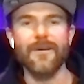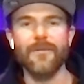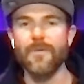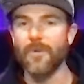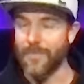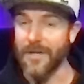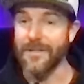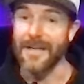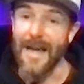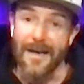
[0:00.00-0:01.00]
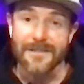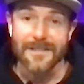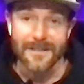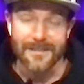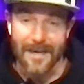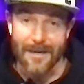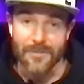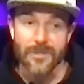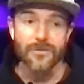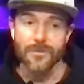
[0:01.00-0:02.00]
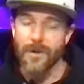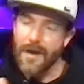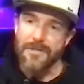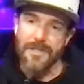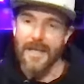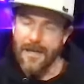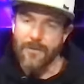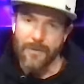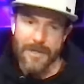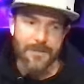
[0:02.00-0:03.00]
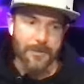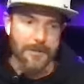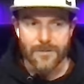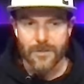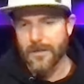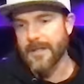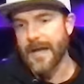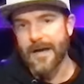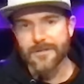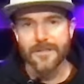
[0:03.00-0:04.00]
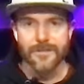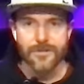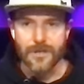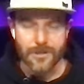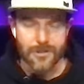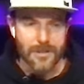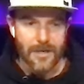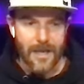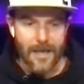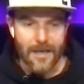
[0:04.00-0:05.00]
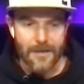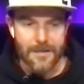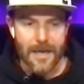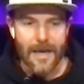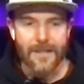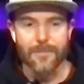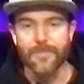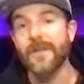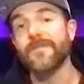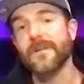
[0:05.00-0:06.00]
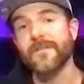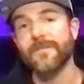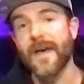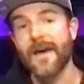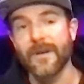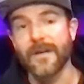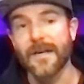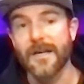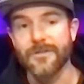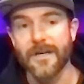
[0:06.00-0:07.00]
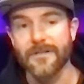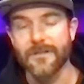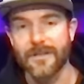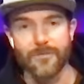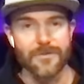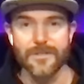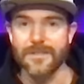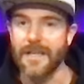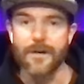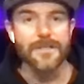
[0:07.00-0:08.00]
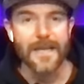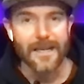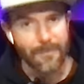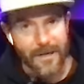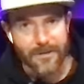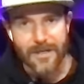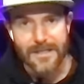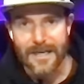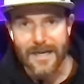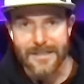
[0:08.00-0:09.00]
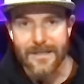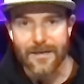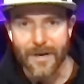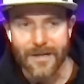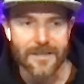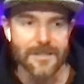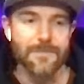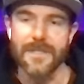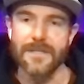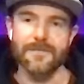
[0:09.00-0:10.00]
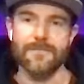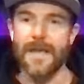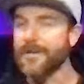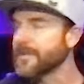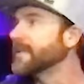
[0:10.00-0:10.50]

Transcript: we were building a house at the time too so we were actually in a rental during the house construction and i had the benefit of having a contractor that was just entertaining my crazy idea about this because actually